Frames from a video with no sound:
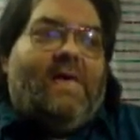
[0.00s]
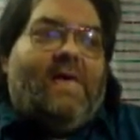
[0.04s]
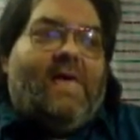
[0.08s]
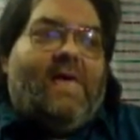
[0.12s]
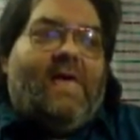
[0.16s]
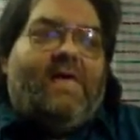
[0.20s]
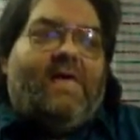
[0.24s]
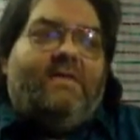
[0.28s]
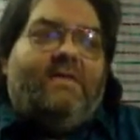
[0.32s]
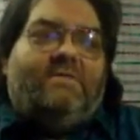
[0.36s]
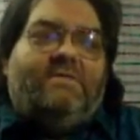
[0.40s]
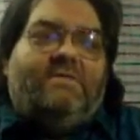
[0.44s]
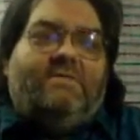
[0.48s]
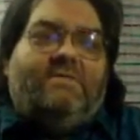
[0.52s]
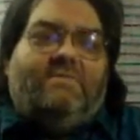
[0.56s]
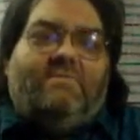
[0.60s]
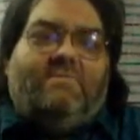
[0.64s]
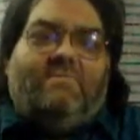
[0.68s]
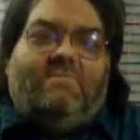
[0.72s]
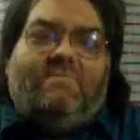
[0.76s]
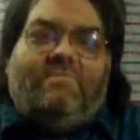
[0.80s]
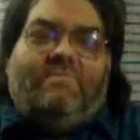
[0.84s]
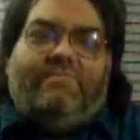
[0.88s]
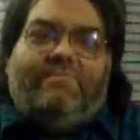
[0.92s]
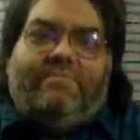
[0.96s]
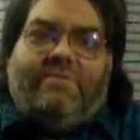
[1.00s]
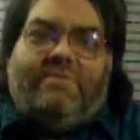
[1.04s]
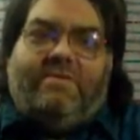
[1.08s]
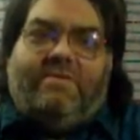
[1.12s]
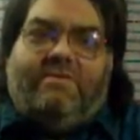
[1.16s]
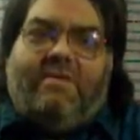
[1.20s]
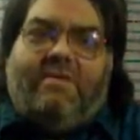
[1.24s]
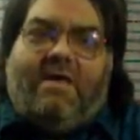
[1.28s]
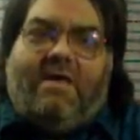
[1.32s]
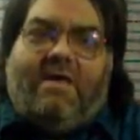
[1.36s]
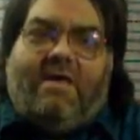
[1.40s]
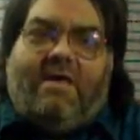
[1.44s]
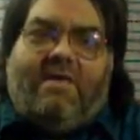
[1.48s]
and
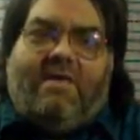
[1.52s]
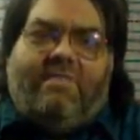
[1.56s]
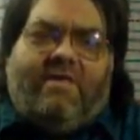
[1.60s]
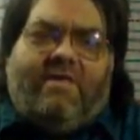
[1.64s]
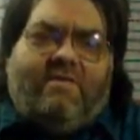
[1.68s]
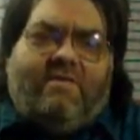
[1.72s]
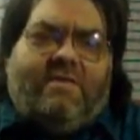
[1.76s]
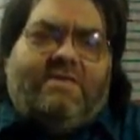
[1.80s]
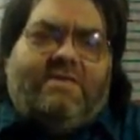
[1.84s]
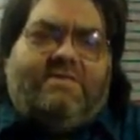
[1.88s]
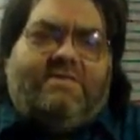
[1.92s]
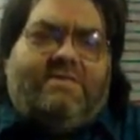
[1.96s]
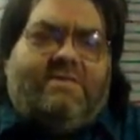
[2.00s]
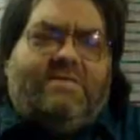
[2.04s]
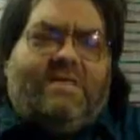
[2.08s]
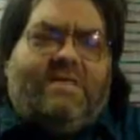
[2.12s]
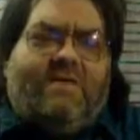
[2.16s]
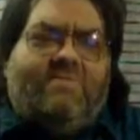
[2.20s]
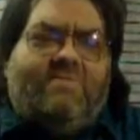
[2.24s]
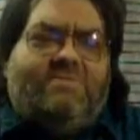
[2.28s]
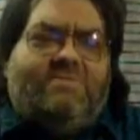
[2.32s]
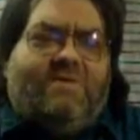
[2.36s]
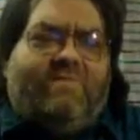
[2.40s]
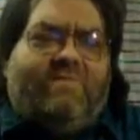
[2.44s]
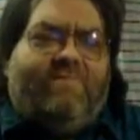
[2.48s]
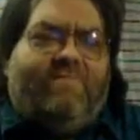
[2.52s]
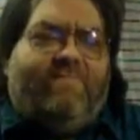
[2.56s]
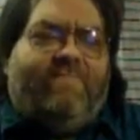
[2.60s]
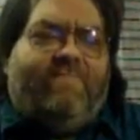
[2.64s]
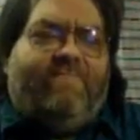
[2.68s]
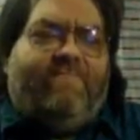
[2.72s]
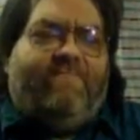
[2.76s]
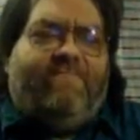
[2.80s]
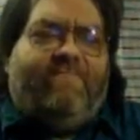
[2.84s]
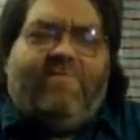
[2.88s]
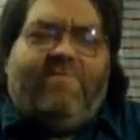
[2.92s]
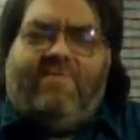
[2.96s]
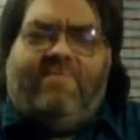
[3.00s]
I think they said that was a
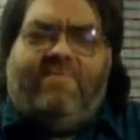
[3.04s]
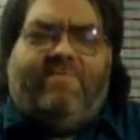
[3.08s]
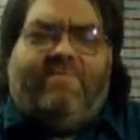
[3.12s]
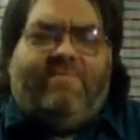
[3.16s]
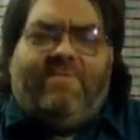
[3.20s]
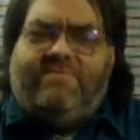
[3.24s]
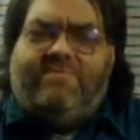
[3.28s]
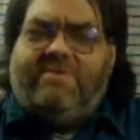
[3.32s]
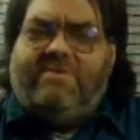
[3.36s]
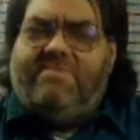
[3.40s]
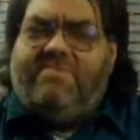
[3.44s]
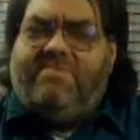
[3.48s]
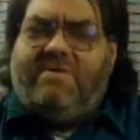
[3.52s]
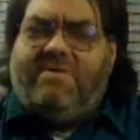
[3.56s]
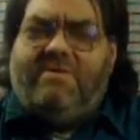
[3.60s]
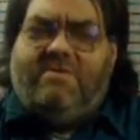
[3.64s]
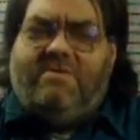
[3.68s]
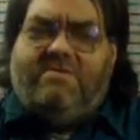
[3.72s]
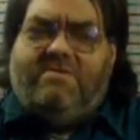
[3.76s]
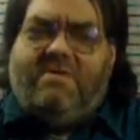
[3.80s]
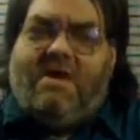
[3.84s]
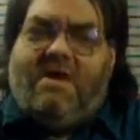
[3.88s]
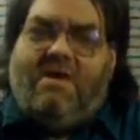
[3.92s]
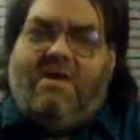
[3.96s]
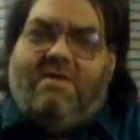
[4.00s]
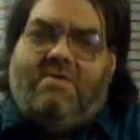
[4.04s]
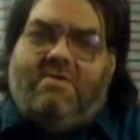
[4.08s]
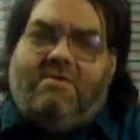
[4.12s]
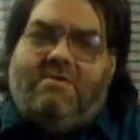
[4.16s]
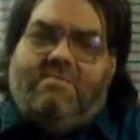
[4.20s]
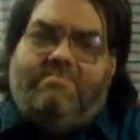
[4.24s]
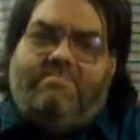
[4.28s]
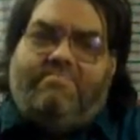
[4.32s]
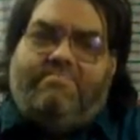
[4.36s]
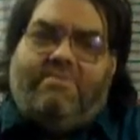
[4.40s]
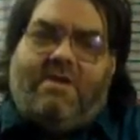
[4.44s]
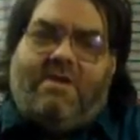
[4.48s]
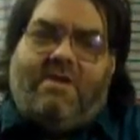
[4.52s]
$50 million
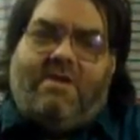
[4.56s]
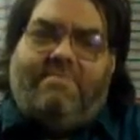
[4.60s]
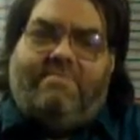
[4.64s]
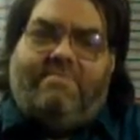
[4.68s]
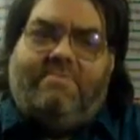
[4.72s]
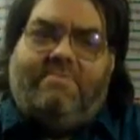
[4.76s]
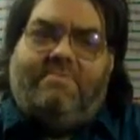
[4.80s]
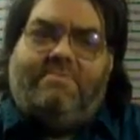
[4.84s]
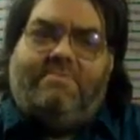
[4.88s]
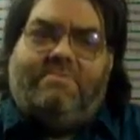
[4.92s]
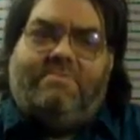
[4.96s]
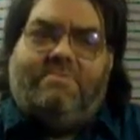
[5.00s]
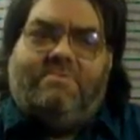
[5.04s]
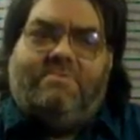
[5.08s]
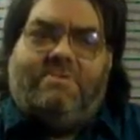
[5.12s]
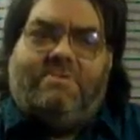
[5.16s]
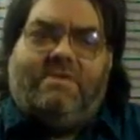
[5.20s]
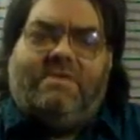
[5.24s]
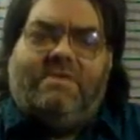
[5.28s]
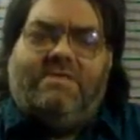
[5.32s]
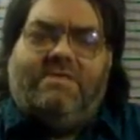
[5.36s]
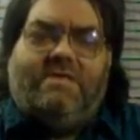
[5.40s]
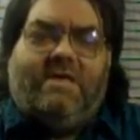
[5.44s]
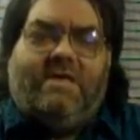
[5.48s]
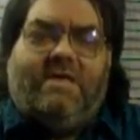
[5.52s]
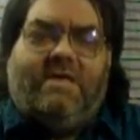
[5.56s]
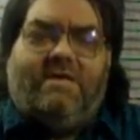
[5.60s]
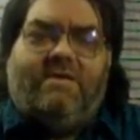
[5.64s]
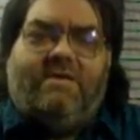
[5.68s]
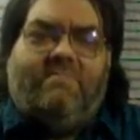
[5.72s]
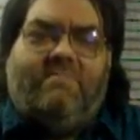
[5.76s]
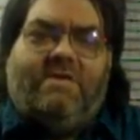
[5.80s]
profit for Indiana.